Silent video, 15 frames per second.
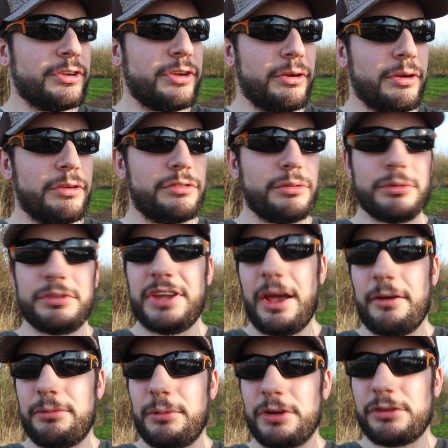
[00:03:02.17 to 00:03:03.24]
don't know sort of
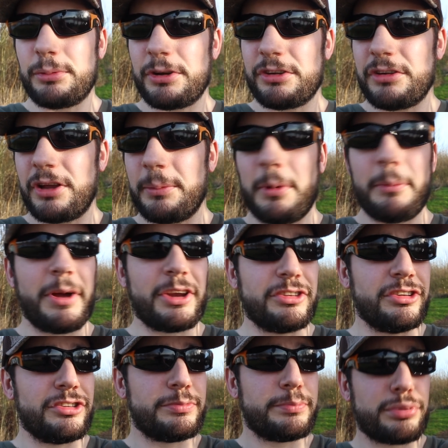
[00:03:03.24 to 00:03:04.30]
depth wise what it's like, but imagine
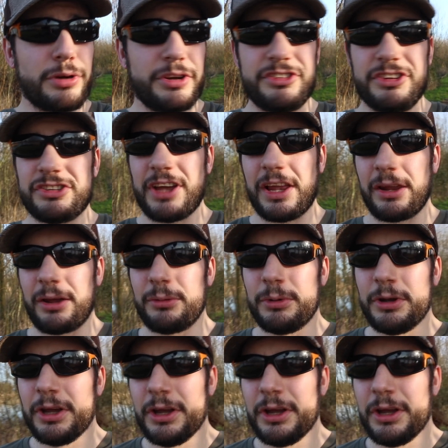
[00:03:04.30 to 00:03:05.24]
it's pretty shallow